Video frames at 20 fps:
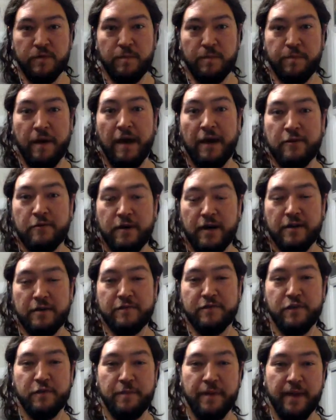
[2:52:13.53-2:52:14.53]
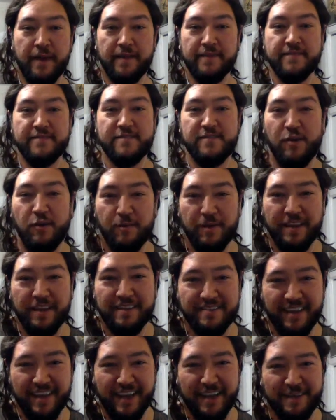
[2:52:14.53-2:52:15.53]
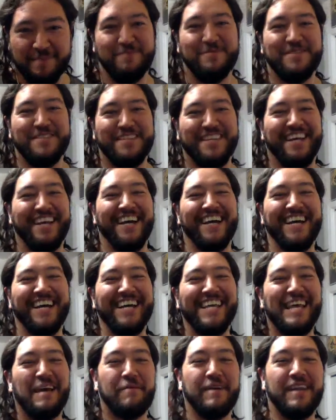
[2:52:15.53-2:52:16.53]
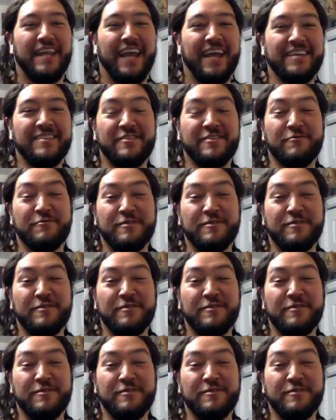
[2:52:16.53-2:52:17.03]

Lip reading: the bottle out of your pants so many times. But as you